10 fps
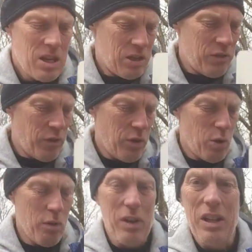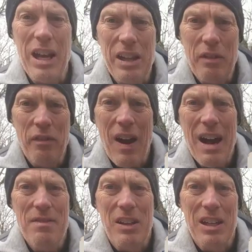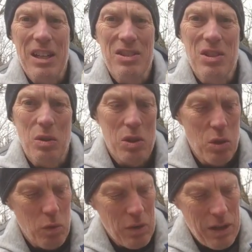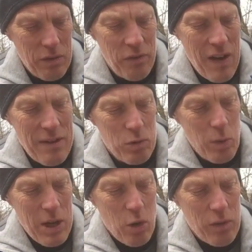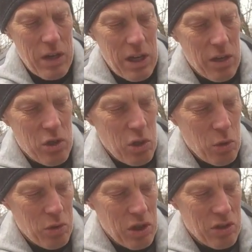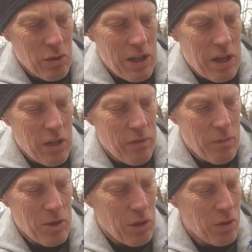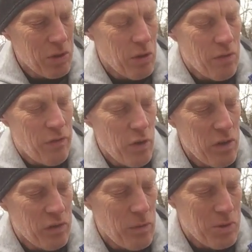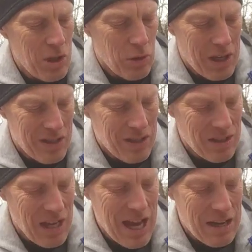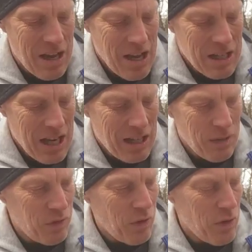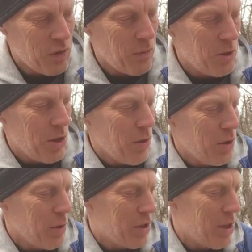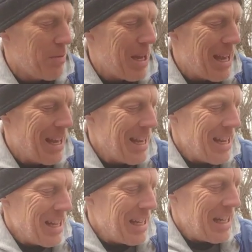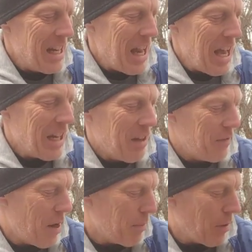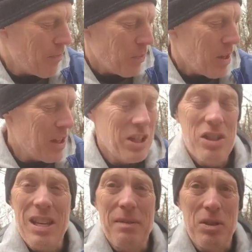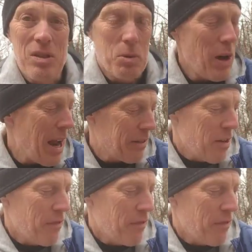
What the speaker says: It's further over to -5 than it is to a 2. -5 is way over here, 2 is just right here from 0, so the furthest from 0 gets the sign. Negative's furthest from 0, so it's going to be a negative number. Then you just have to subtract.